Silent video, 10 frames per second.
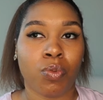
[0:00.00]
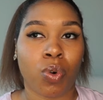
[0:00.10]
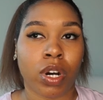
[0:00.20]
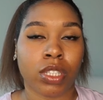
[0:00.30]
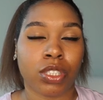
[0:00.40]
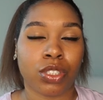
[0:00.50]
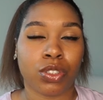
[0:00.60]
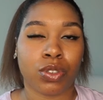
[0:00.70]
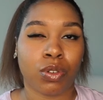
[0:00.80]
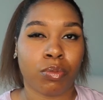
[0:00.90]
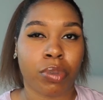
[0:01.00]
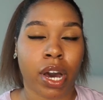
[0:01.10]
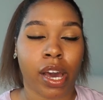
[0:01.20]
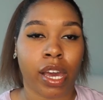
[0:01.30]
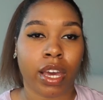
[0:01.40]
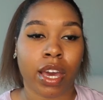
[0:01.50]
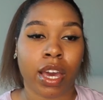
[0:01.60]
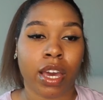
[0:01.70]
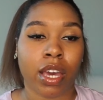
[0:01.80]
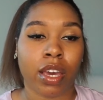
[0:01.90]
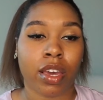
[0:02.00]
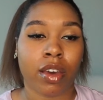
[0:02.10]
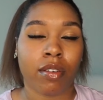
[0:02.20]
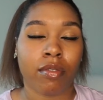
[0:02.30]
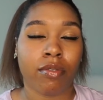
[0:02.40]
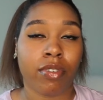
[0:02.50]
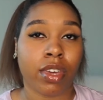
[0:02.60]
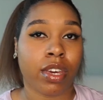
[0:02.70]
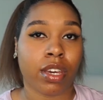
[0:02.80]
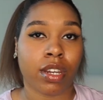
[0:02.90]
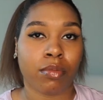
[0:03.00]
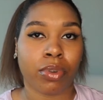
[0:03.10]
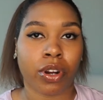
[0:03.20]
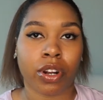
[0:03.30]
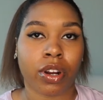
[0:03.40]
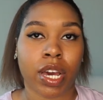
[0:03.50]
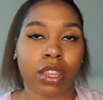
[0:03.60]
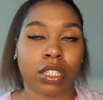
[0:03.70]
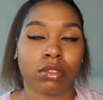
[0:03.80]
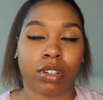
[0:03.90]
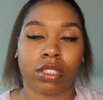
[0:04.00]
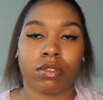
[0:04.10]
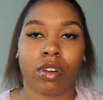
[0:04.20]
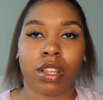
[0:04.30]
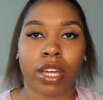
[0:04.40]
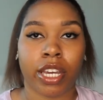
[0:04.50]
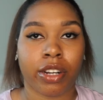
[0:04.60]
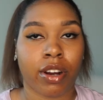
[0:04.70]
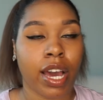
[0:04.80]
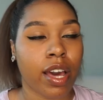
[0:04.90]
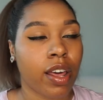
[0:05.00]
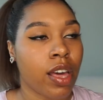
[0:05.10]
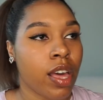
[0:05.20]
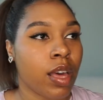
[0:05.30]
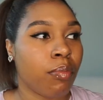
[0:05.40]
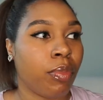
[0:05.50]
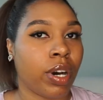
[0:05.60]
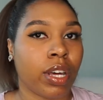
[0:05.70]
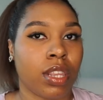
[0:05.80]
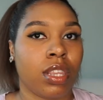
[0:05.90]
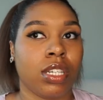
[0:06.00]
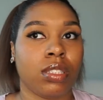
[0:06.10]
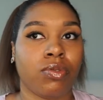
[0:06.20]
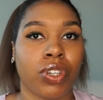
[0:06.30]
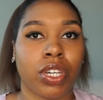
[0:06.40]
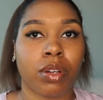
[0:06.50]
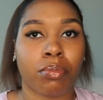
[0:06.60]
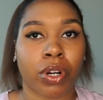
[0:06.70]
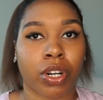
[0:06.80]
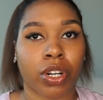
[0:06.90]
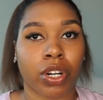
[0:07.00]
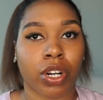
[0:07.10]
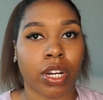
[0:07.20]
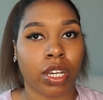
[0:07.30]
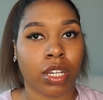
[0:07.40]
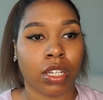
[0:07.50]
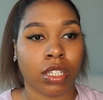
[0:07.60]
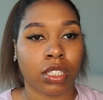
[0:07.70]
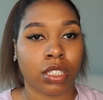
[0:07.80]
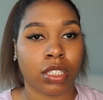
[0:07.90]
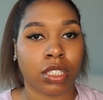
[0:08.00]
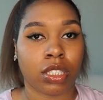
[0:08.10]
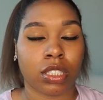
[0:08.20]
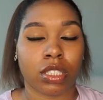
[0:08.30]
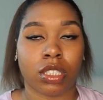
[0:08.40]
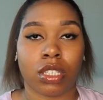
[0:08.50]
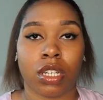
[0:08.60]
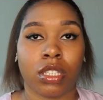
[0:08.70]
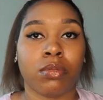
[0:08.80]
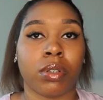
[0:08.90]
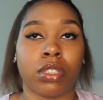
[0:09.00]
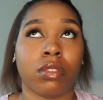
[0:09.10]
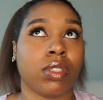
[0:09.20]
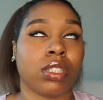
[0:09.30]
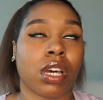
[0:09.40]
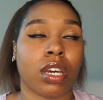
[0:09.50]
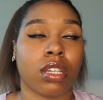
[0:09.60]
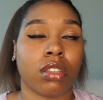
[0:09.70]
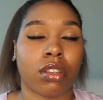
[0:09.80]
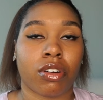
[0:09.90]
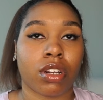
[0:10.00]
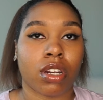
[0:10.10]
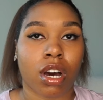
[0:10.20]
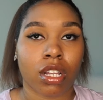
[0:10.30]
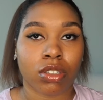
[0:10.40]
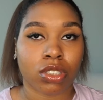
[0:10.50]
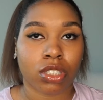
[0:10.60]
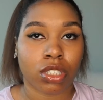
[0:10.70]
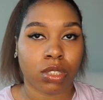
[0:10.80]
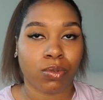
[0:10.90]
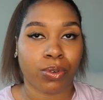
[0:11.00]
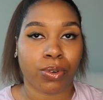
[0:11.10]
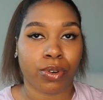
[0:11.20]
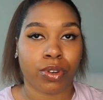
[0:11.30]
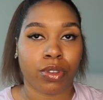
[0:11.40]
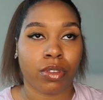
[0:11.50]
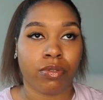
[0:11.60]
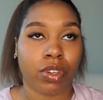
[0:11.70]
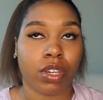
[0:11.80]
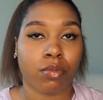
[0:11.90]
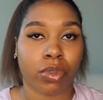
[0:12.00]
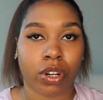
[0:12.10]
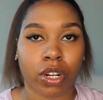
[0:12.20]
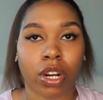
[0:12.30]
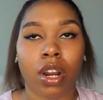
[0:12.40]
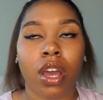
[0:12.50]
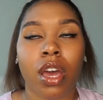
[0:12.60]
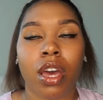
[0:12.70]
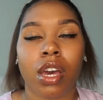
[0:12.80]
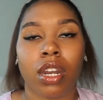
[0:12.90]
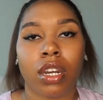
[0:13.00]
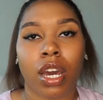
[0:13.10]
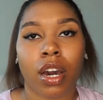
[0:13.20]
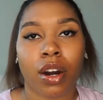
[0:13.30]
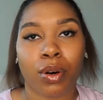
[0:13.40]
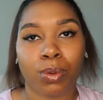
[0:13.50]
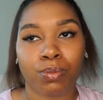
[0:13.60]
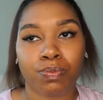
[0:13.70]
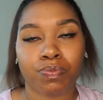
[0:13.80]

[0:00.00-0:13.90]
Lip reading: want to buy a vegan burger at this restaurant that you're at, but this vegan burger is expensive. It's like $30 just for the vegan burger. Now